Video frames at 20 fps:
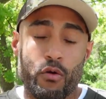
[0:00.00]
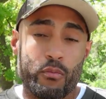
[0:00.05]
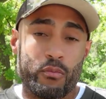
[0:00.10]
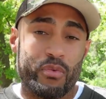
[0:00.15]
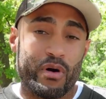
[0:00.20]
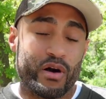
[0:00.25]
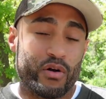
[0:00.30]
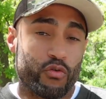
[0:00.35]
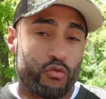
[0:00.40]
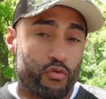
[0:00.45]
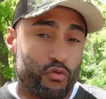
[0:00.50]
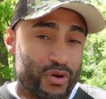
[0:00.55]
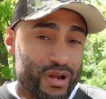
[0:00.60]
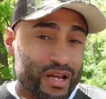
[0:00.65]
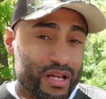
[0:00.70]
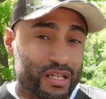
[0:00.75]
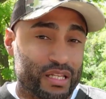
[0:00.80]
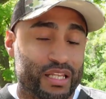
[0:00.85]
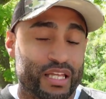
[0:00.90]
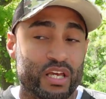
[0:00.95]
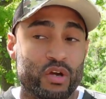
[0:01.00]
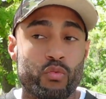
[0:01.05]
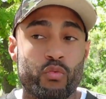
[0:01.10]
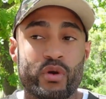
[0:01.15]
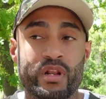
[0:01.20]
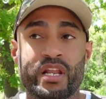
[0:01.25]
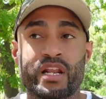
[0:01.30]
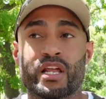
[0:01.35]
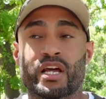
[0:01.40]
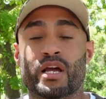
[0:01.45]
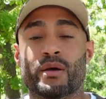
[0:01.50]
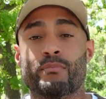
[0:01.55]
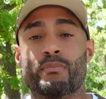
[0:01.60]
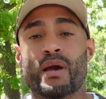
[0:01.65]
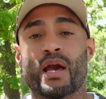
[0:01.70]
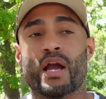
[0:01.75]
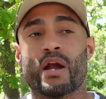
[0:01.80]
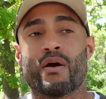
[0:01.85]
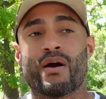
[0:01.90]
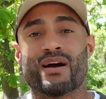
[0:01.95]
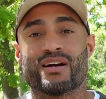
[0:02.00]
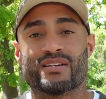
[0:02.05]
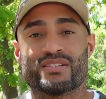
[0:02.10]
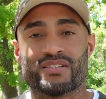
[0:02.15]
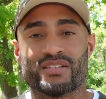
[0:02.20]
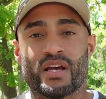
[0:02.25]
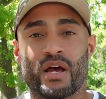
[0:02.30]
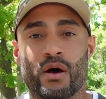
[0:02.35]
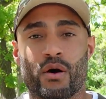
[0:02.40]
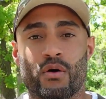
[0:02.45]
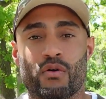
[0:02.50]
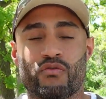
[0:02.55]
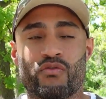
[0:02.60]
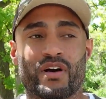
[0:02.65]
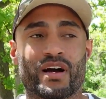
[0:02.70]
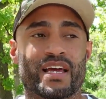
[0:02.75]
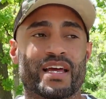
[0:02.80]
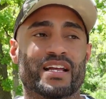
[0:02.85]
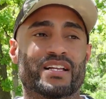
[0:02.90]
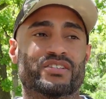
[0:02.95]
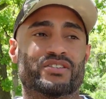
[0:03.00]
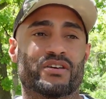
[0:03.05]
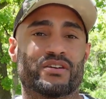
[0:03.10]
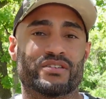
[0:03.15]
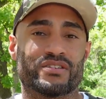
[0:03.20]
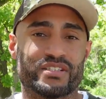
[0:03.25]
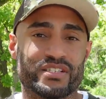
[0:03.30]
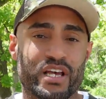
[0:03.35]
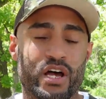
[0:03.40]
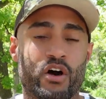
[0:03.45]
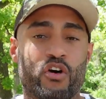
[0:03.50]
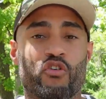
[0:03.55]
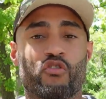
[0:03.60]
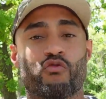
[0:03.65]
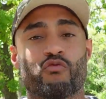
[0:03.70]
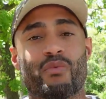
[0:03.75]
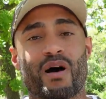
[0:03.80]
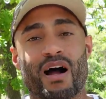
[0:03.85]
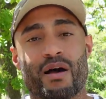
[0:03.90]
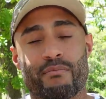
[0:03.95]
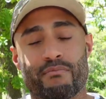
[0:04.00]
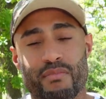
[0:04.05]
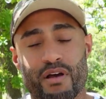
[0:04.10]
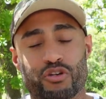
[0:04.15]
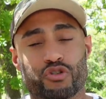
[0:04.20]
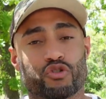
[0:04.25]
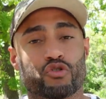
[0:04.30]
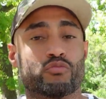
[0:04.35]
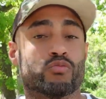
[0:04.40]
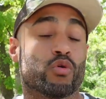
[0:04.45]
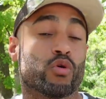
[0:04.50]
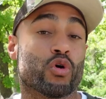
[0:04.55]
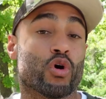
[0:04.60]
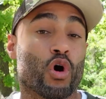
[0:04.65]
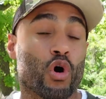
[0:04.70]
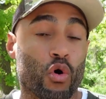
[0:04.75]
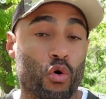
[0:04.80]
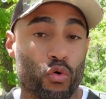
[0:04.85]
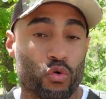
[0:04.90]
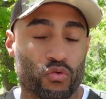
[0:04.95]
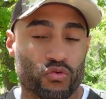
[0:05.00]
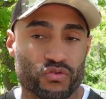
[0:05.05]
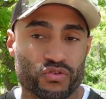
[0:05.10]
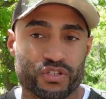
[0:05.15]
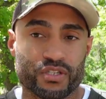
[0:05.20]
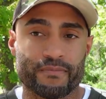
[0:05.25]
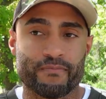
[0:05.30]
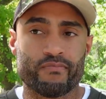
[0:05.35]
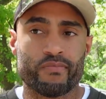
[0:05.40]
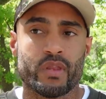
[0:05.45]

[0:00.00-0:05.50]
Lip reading: But really, we need to compare ourselves against ourselves by measurable goals.